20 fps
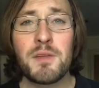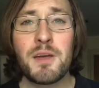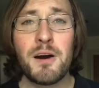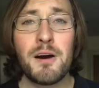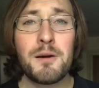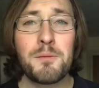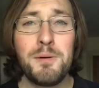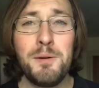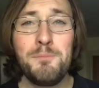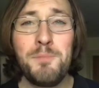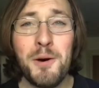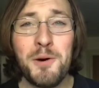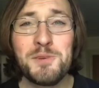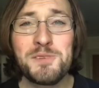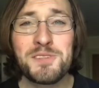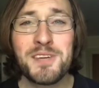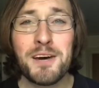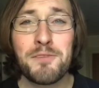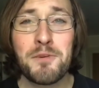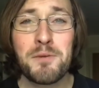
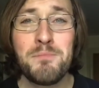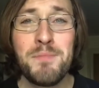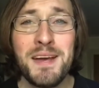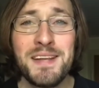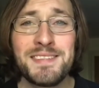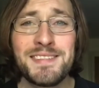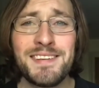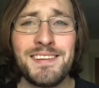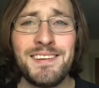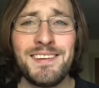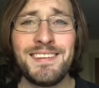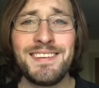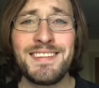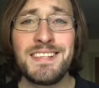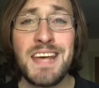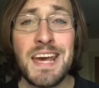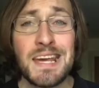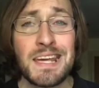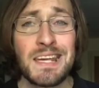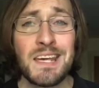post-governmental
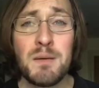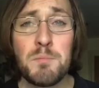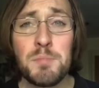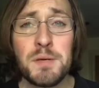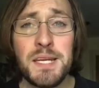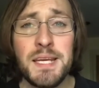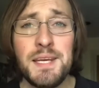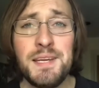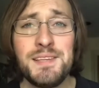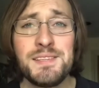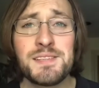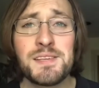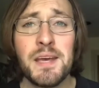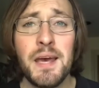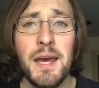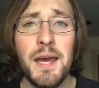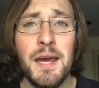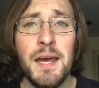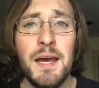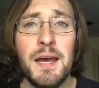tech companies
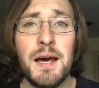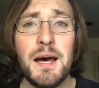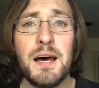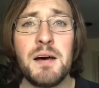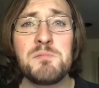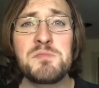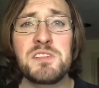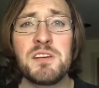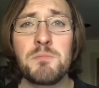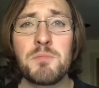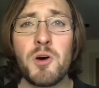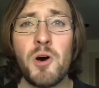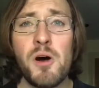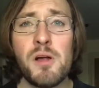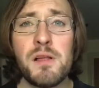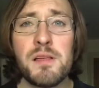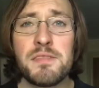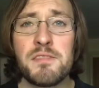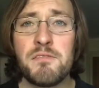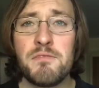um, some
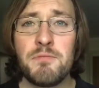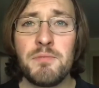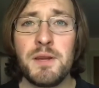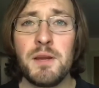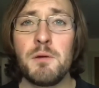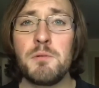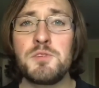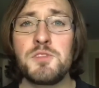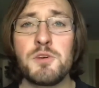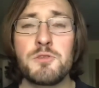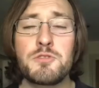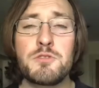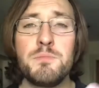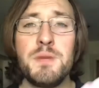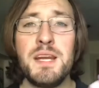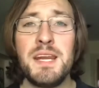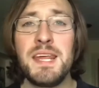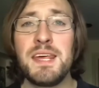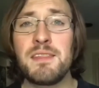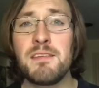call it the you know social
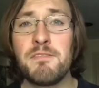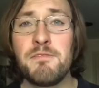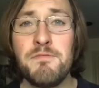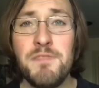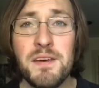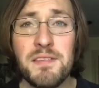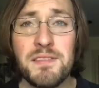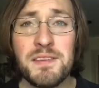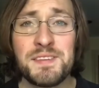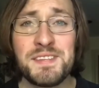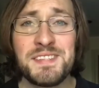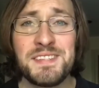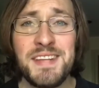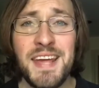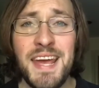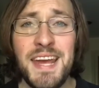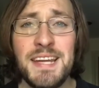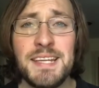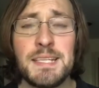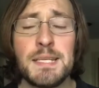media the fifth
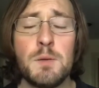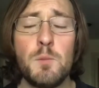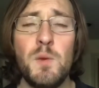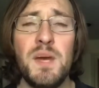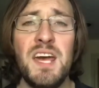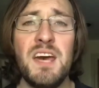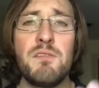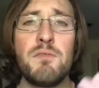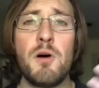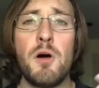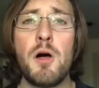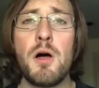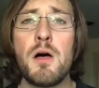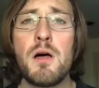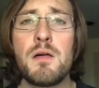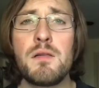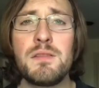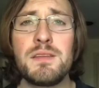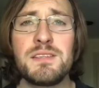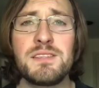estate. We have
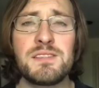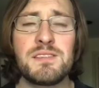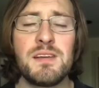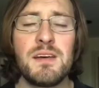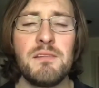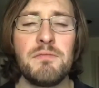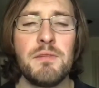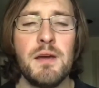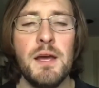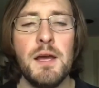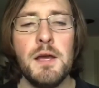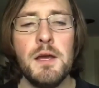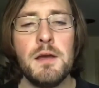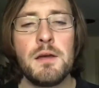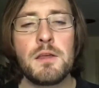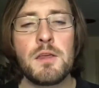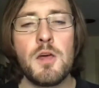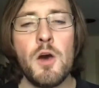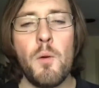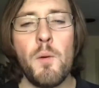all this stuff
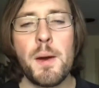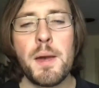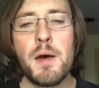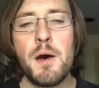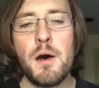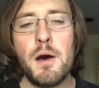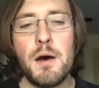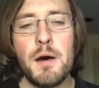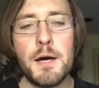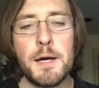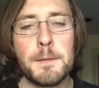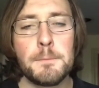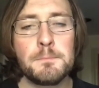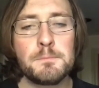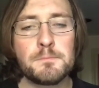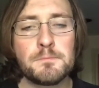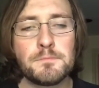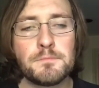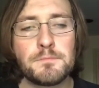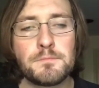going on.
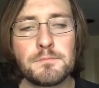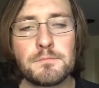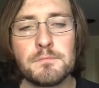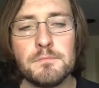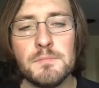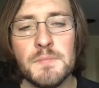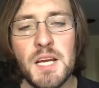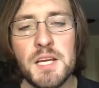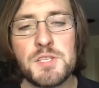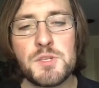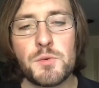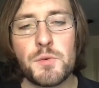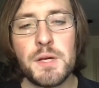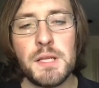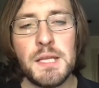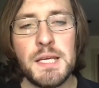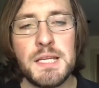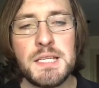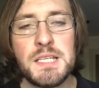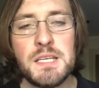It's
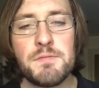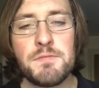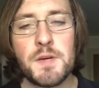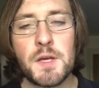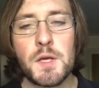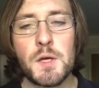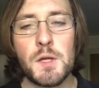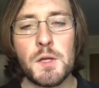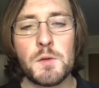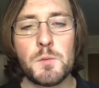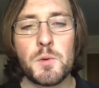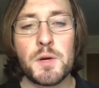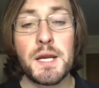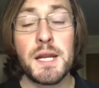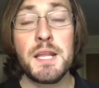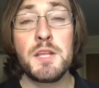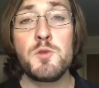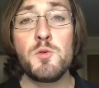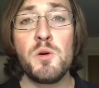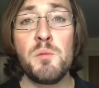really difficult. We're
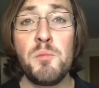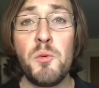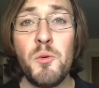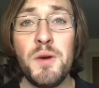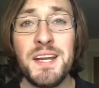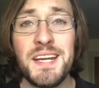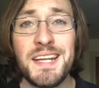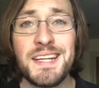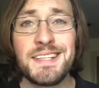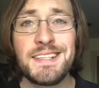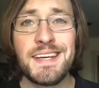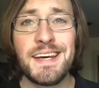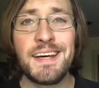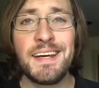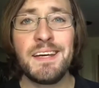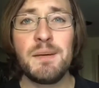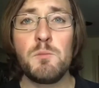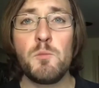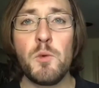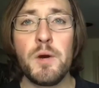getting to a point in
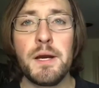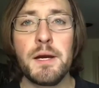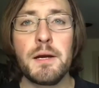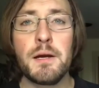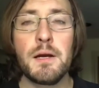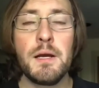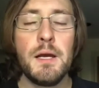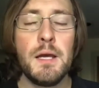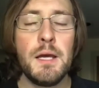time where